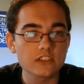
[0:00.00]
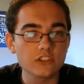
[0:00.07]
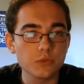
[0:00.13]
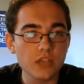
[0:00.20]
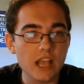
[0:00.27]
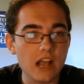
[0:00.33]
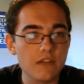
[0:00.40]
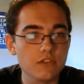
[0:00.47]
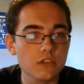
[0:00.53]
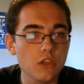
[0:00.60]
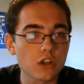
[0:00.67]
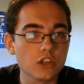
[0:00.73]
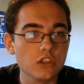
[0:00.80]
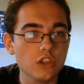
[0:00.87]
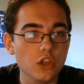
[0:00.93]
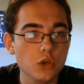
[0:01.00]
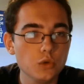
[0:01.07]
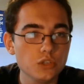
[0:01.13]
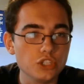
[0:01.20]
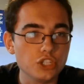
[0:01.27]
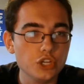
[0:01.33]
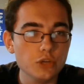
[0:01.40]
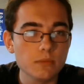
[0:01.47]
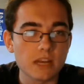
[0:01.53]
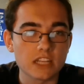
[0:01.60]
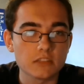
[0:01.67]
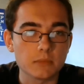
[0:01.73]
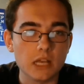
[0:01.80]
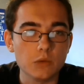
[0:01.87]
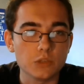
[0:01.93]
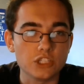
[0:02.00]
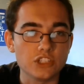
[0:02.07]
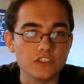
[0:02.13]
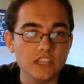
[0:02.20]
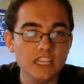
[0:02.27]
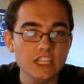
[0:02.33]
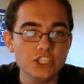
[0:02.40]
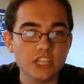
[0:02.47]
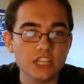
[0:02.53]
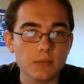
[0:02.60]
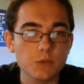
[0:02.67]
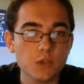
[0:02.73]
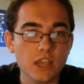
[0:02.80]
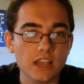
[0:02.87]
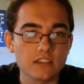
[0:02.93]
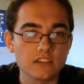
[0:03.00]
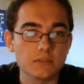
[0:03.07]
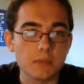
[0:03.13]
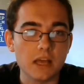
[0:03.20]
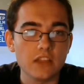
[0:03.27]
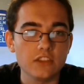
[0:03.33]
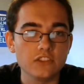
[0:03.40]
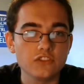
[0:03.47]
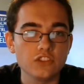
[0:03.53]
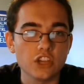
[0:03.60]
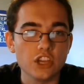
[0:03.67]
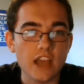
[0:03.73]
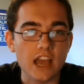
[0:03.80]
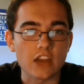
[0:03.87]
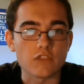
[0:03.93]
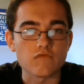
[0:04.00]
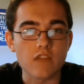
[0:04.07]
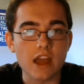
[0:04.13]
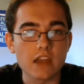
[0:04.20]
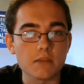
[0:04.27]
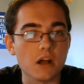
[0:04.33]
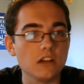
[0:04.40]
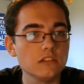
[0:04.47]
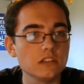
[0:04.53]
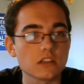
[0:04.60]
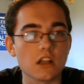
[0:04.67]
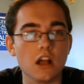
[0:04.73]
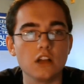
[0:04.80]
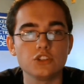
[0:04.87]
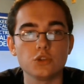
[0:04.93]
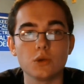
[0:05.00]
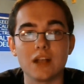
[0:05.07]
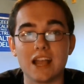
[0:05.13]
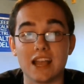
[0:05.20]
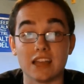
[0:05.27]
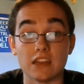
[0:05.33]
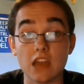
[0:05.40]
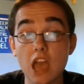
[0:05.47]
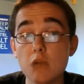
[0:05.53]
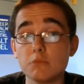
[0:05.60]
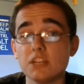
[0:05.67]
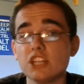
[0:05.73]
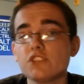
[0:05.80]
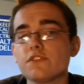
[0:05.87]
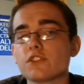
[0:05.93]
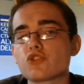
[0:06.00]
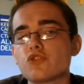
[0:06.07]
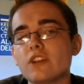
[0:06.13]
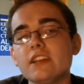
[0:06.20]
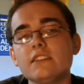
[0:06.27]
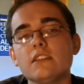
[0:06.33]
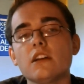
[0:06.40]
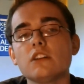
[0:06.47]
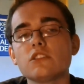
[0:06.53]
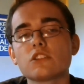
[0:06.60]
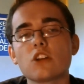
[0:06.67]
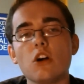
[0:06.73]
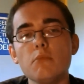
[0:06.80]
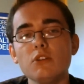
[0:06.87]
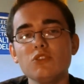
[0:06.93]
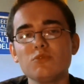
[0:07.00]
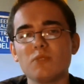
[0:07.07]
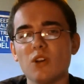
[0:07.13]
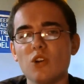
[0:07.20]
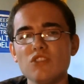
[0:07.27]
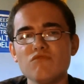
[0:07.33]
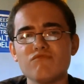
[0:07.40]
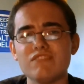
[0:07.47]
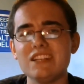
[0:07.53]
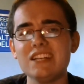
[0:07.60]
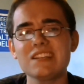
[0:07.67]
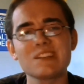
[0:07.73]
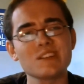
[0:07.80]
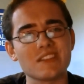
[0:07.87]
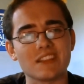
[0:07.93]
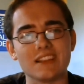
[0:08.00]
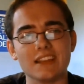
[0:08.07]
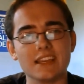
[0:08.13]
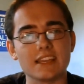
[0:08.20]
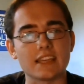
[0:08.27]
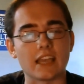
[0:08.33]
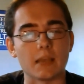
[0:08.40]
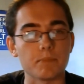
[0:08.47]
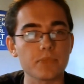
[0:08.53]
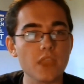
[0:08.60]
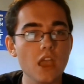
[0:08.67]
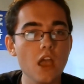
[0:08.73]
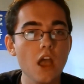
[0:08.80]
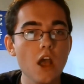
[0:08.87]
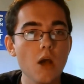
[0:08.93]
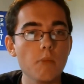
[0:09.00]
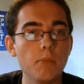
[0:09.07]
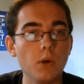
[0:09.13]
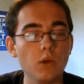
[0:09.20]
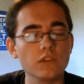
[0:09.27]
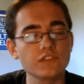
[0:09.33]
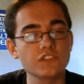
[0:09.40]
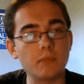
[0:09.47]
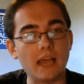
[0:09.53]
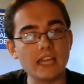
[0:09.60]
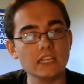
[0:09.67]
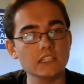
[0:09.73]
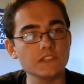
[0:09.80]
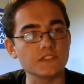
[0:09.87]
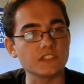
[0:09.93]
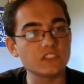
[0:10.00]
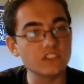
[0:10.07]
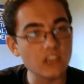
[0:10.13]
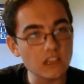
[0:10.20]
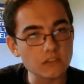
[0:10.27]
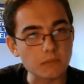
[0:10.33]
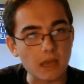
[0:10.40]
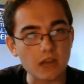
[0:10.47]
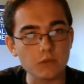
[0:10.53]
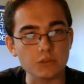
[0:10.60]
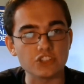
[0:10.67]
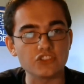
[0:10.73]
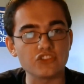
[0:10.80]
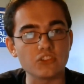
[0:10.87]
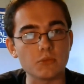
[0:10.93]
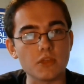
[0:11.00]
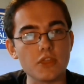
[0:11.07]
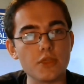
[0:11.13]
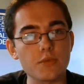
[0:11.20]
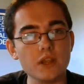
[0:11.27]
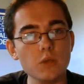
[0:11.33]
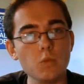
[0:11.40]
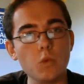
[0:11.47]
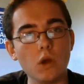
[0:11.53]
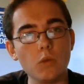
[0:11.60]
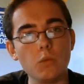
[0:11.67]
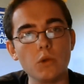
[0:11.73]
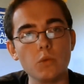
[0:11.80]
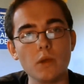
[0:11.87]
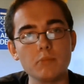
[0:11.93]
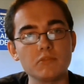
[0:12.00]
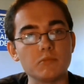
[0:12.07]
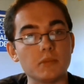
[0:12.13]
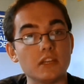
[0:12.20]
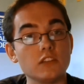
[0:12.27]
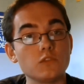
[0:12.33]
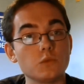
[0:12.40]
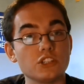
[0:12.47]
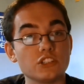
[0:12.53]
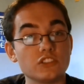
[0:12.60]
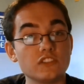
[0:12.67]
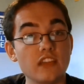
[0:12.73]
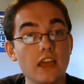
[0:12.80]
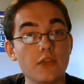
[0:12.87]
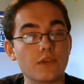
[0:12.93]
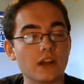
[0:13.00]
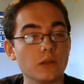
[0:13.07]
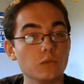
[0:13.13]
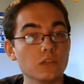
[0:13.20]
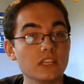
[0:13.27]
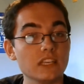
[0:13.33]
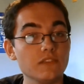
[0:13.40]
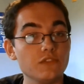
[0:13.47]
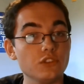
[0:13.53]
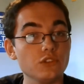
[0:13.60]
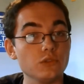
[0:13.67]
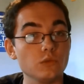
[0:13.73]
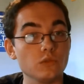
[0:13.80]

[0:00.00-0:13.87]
up, we have Lock and Load, a 2 mana spell, which is each time you cast a spell this turn, add a random hunter card to your hand. Potential for crazy hunter combos, but only really good in the late game. Ball of Spiders for 6 mana, which is summon 3 1/1 web spinners, which its death rattle will give you